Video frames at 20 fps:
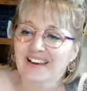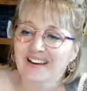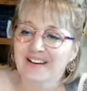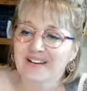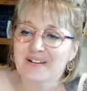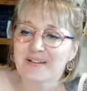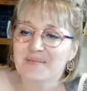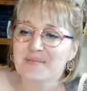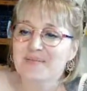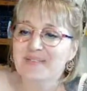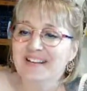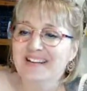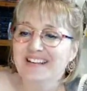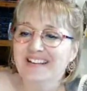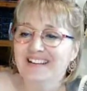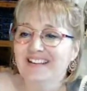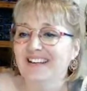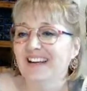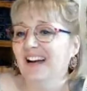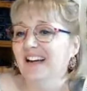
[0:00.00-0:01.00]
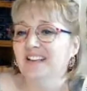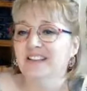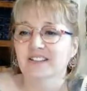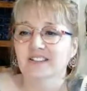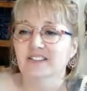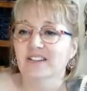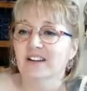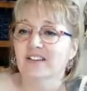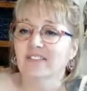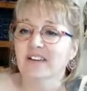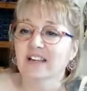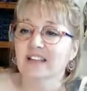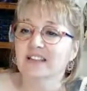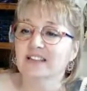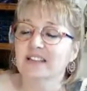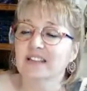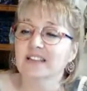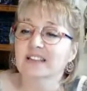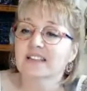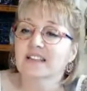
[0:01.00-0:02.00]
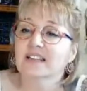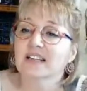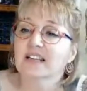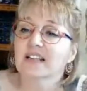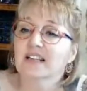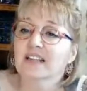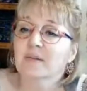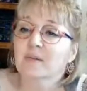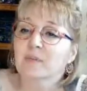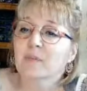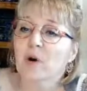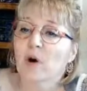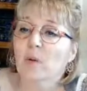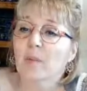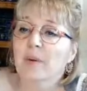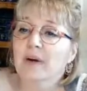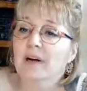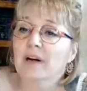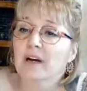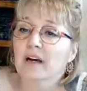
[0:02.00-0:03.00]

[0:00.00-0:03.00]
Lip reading: I do love 80s pop.